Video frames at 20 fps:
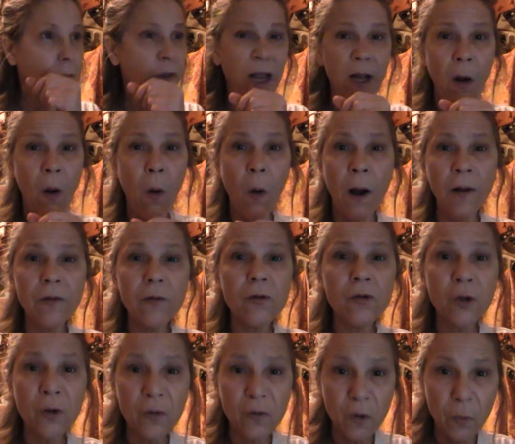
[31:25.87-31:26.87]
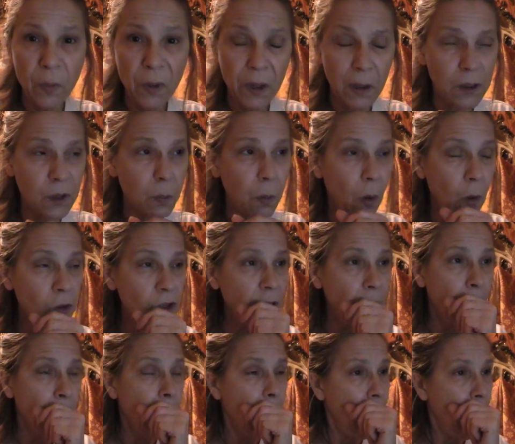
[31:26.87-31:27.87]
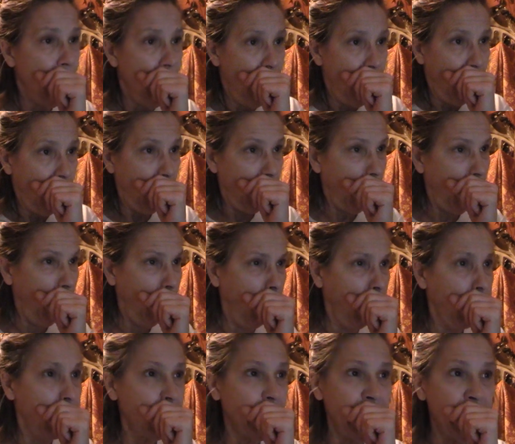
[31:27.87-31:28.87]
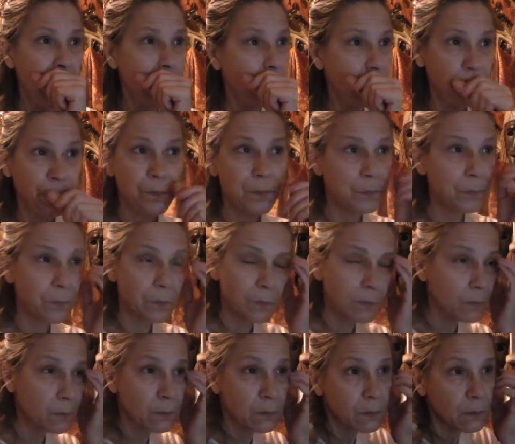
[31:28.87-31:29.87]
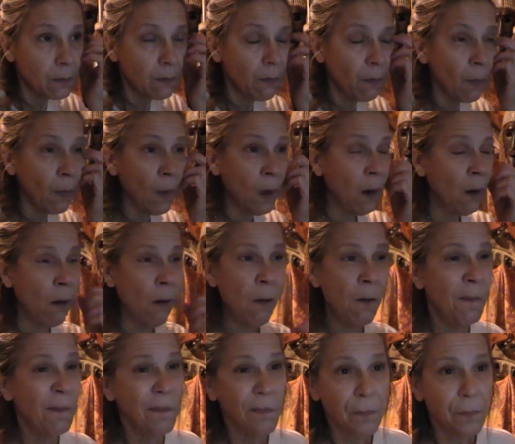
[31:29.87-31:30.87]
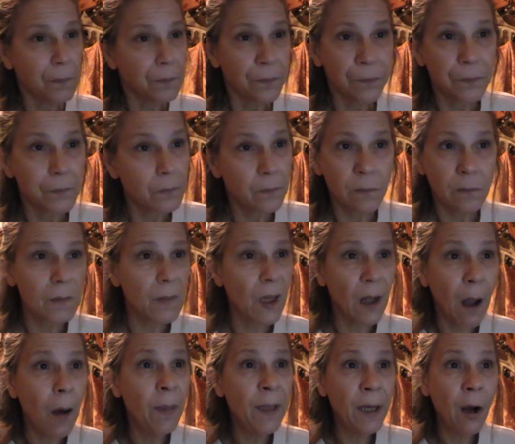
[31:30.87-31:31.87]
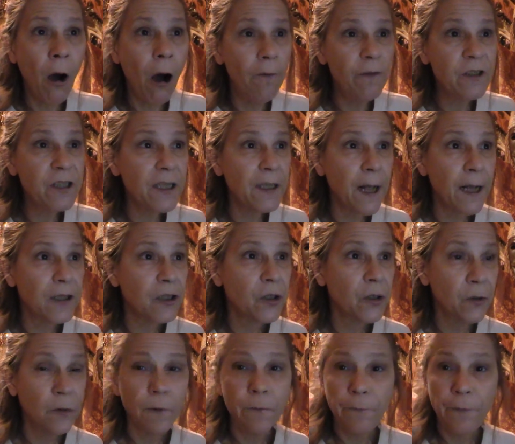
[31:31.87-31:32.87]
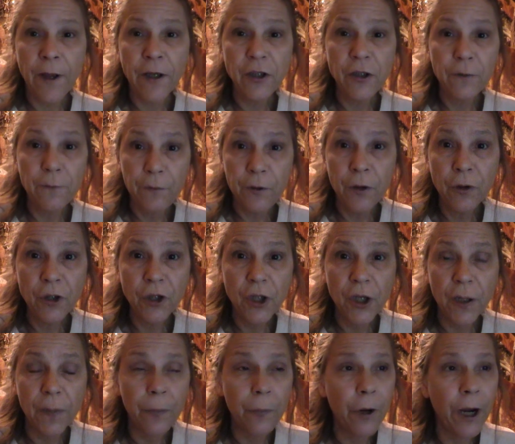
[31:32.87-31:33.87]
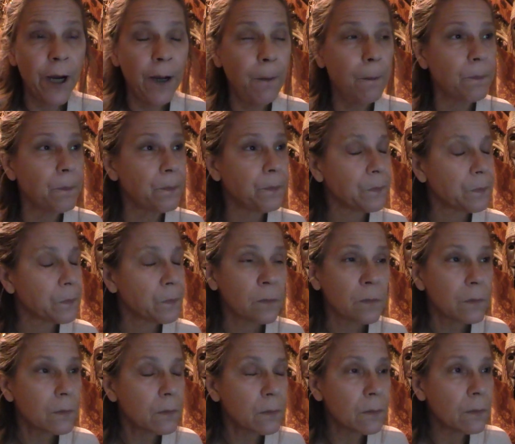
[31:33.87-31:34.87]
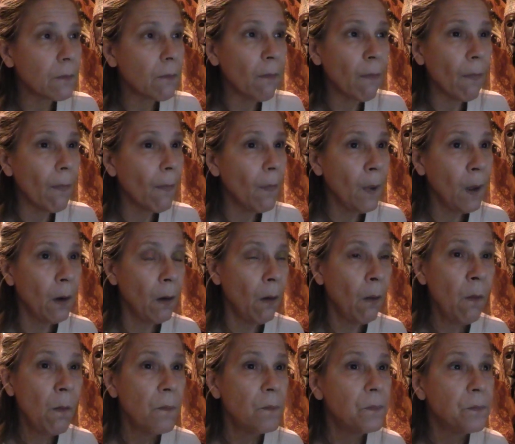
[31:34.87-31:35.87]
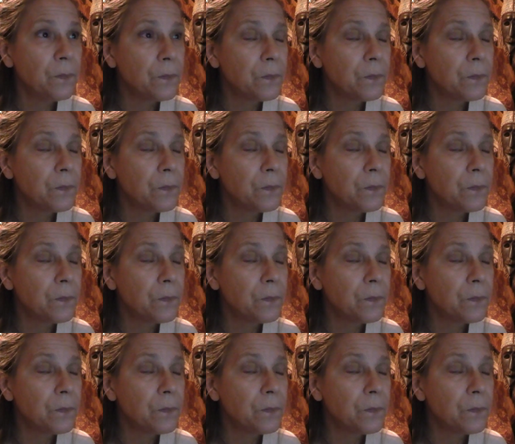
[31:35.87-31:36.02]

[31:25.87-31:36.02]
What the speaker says: They don't want the truth to be exposed, right? You know? I mean, obviously that's going to affect your viewership, right? You know?